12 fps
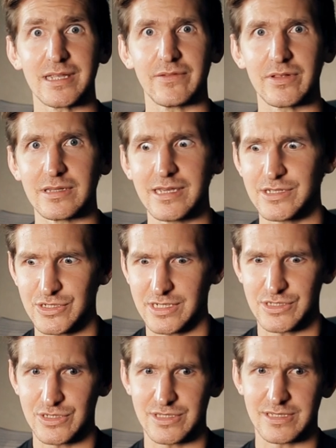David Lynch, and
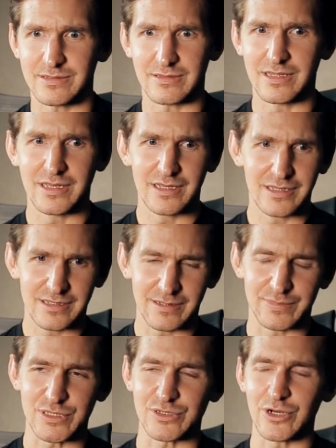it's just
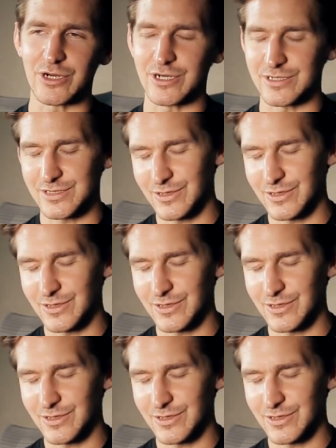absurd.